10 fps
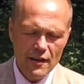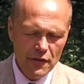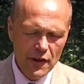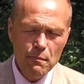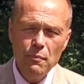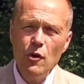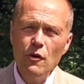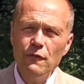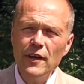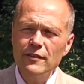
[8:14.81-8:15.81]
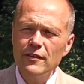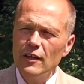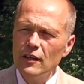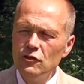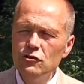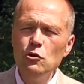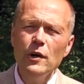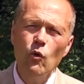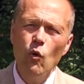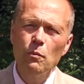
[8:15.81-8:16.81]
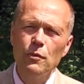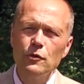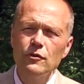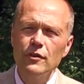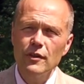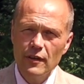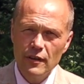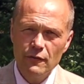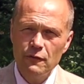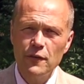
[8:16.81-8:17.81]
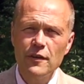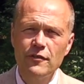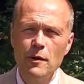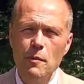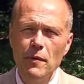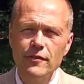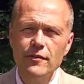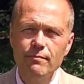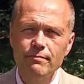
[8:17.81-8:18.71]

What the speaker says: the perfect do-it-all boot for the summer months.